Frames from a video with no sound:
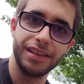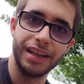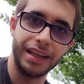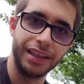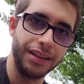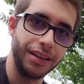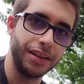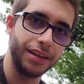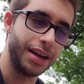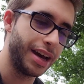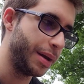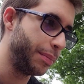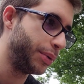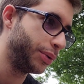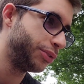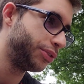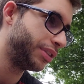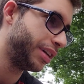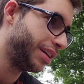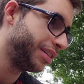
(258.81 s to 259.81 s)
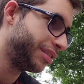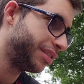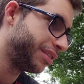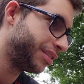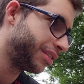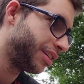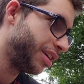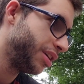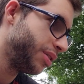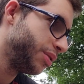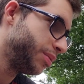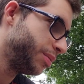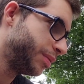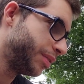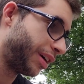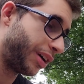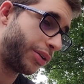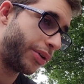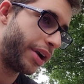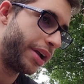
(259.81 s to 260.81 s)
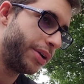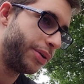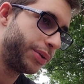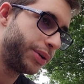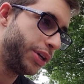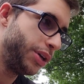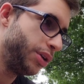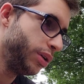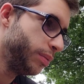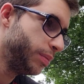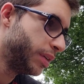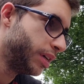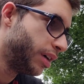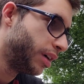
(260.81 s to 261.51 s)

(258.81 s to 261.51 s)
like the Hypostasis Cube, the Cryo Cube,